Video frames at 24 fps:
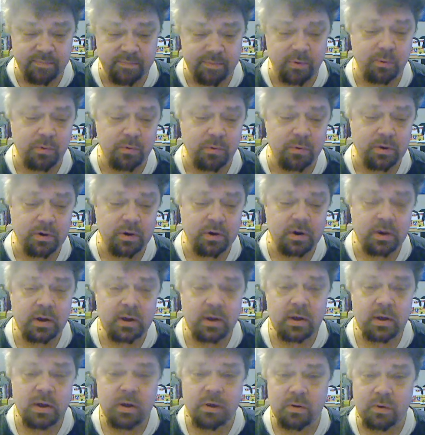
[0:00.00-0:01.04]
poor
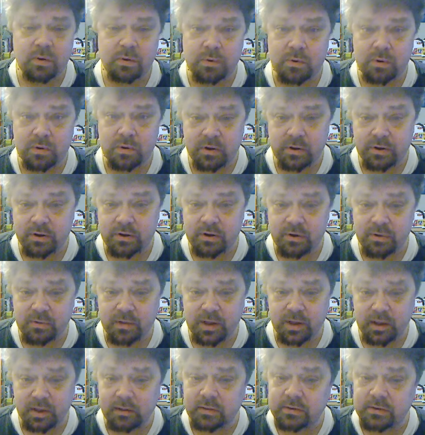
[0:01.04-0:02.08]
or no
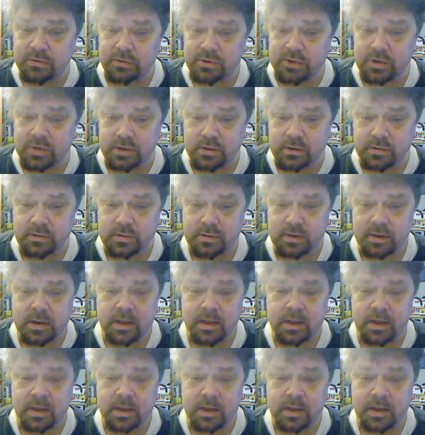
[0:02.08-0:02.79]
conclusion,